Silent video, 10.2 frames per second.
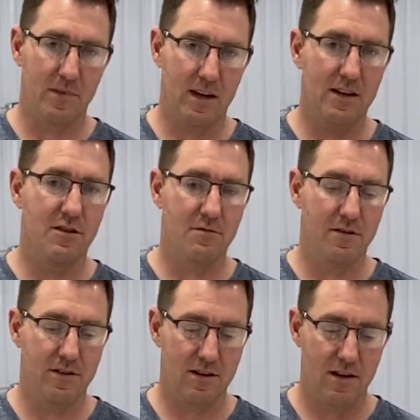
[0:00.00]
head of the
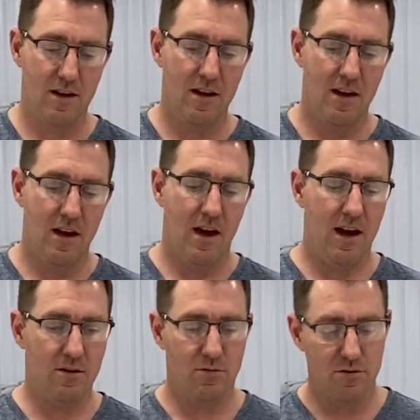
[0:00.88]
rivet.
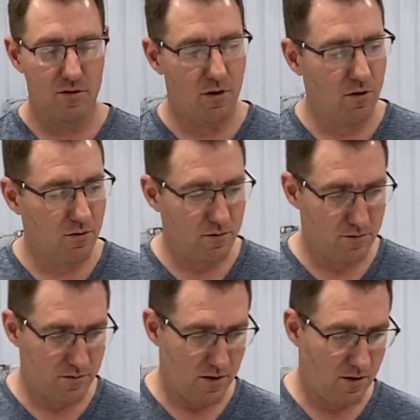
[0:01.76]
And we'll do the
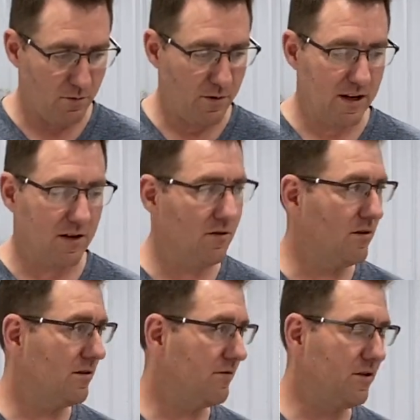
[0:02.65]
whole wing
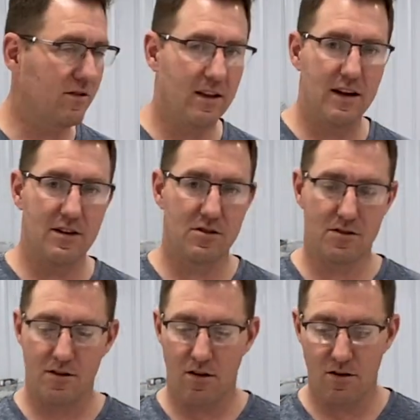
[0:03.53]
or fuselage
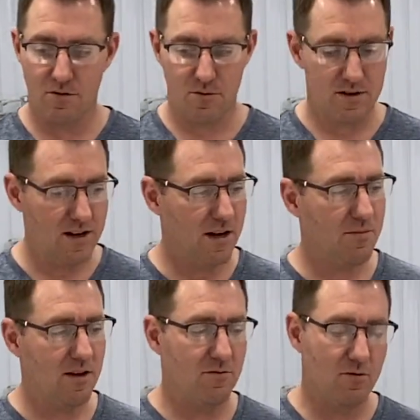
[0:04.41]
all in one time,
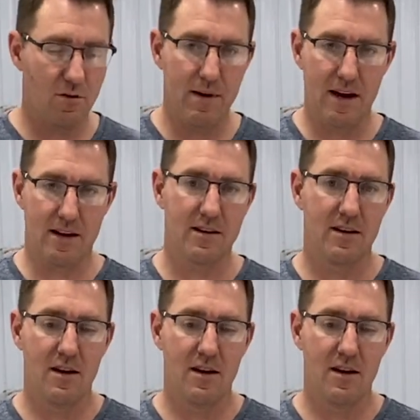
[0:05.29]
and then we'll go back